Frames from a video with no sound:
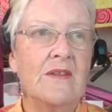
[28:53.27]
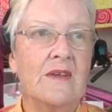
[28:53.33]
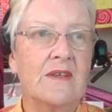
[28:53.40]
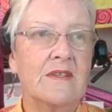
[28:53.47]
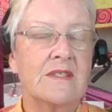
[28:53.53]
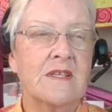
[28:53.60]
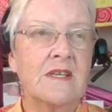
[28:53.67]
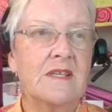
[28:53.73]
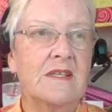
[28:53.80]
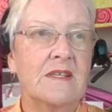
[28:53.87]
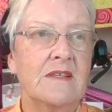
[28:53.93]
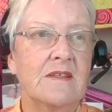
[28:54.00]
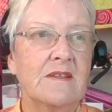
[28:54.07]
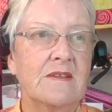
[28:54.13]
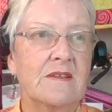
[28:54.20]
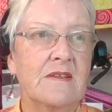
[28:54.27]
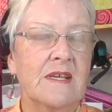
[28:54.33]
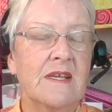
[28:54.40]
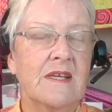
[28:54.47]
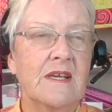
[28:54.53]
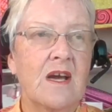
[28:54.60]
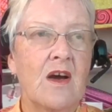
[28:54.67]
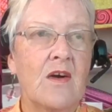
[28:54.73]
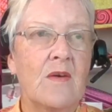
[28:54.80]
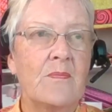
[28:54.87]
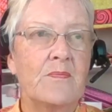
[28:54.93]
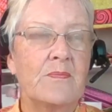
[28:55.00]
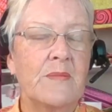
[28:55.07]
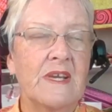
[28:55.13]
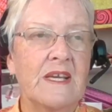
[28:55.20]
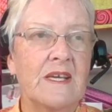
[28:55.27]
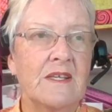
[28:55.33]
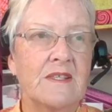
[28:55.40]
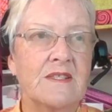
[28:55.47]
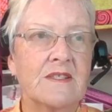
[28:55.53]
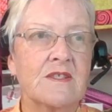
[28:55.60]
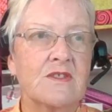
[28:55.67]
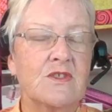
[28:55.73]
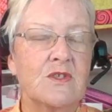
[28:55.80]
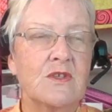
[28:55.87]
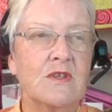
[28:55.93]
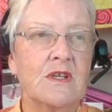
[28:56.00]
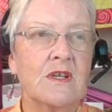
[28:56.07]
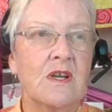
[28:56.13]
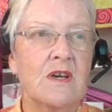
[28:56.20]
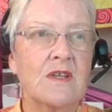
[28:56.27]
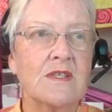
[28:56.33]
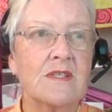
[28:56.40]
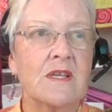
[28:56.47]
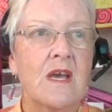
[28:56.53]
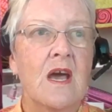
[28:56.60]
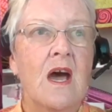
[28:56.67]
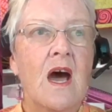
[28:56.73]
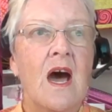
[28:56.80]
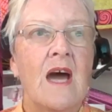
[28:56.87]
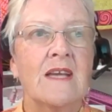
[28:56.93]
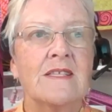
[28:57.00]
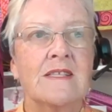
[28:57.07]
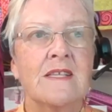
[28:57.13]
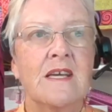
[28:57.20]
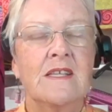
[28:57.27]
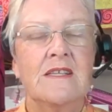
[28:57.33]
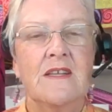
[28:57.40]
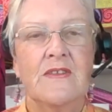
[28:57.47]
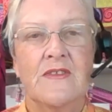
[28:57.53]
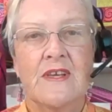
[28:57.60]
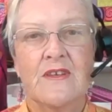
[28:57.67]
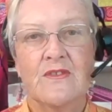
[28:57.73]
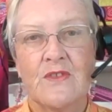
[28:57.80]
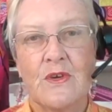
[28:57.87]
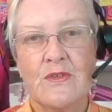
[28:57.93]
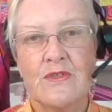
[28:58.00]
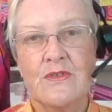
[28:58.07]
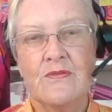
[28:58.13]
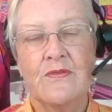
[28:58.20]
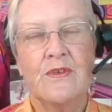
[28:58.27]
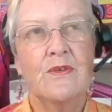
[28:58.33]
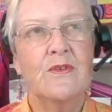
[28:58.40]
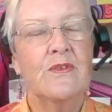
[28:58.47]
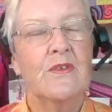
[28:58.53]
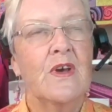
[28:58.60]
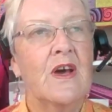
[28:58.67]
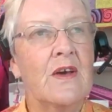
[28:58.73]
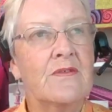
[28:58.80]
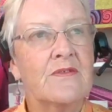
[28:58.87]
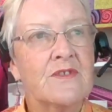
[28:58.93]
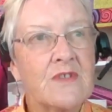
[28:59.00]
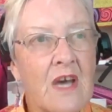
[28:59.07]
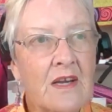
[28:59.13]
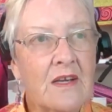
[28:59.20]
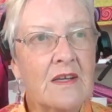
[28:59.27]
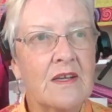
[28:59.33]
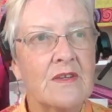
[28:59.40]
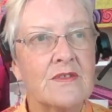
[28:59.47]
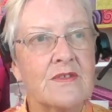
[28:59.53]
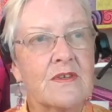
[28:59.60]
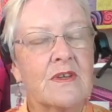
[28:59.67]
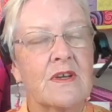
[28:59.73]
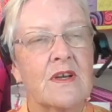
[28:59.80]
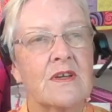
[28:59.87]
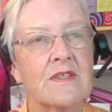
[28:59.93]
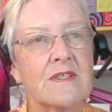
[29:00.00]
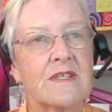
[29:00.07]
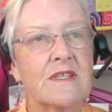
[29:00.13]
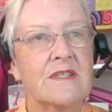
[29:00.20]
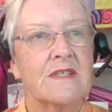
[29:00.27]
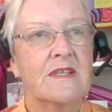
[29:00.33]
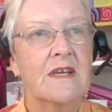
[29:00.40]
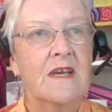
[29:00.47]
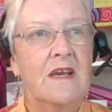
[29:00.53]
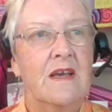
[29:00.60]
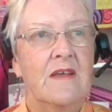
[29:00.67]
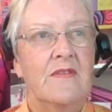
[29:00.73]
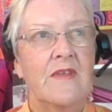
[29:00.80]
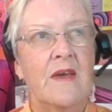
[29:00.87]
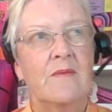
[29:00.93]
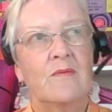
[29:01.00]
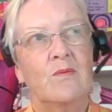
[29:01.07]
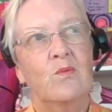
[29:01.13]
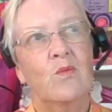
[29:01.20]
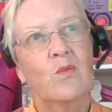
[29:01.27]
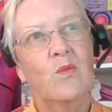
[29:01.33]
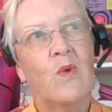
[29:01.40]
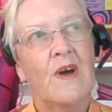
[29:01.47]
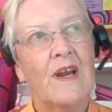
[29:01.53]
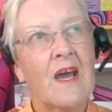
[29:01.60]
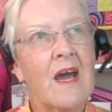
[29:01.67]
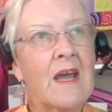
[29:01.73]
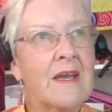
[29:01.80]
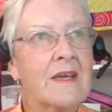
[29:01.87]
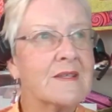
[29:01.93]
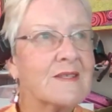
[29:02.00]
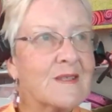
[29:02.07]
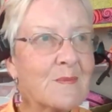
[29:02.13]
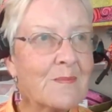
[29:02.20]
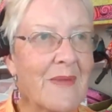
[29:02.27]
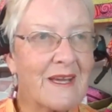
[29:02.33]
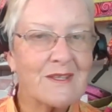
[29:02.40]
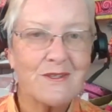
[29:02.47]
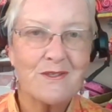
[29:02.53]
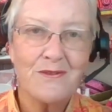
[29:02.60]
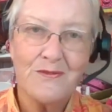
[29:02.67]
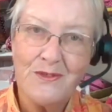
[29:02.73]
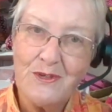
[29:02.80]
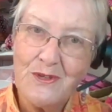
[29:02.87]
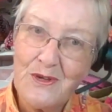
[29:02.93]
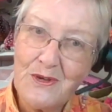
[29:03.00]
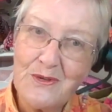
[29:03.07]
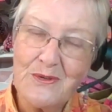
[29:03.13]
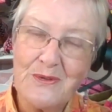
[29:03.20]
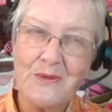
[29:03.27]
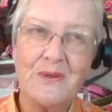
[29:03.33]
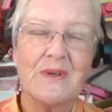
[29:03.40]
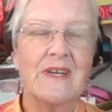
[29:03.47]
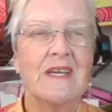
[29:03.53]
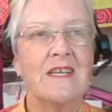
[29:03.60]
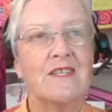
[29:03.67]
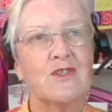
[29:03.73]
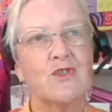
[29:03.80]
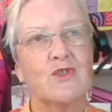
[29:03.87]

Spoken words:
certainly think beginners can do the class. I certainly think those of you that have done loads of classes, then what I expect of you is